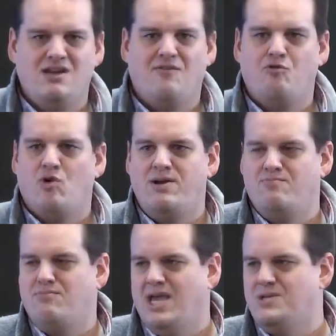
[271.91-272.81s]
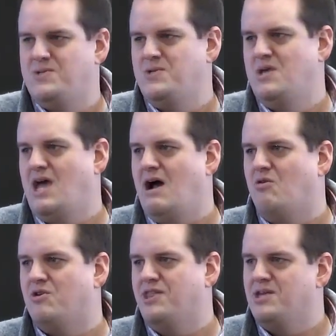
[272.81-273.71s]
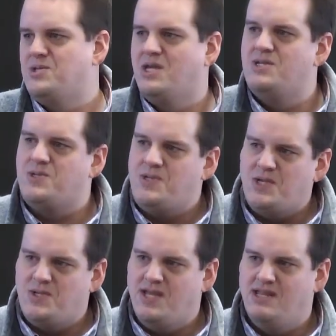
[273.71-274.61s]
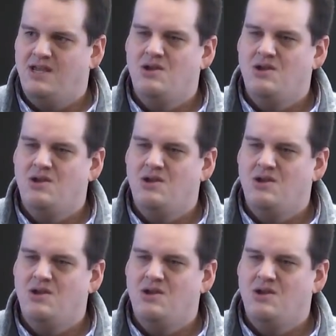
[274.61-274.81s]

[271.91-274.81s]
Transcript: of what makes our things consistent.